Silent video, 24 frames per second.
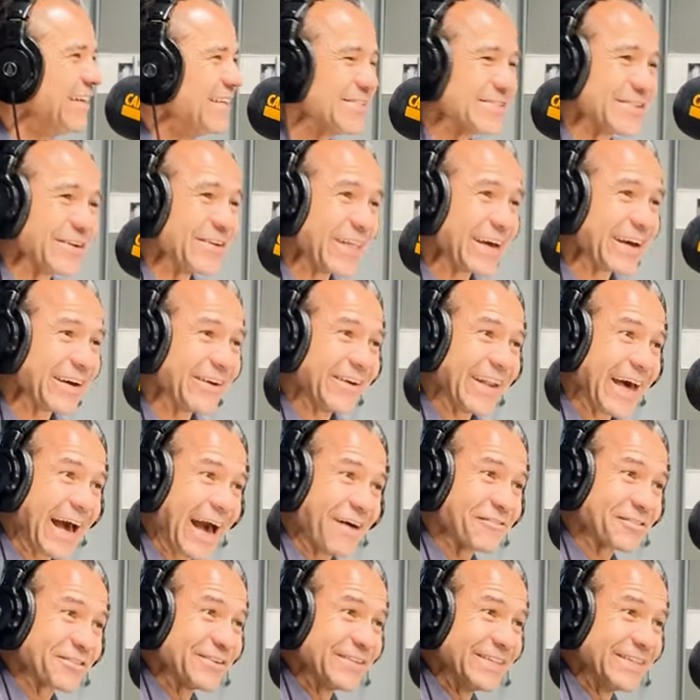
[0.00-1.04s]
So they're gonna
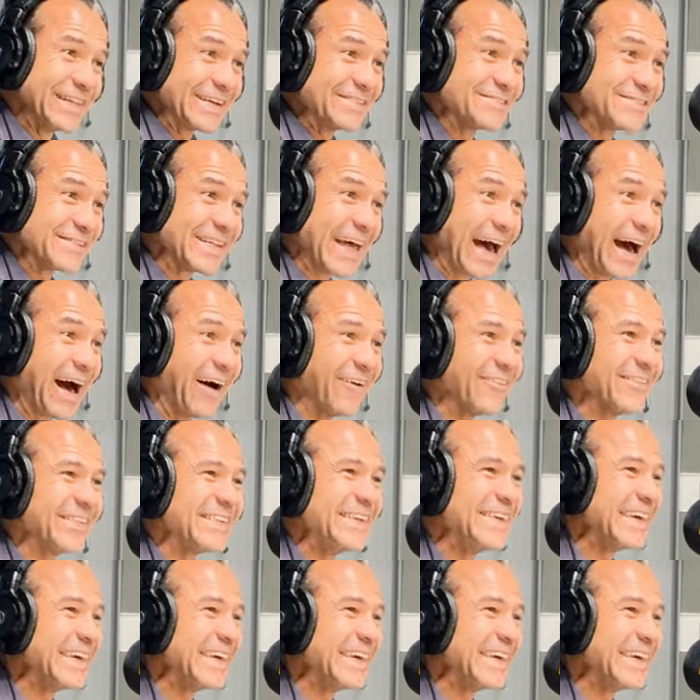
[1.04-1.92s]
have to Yo, dish nice it out.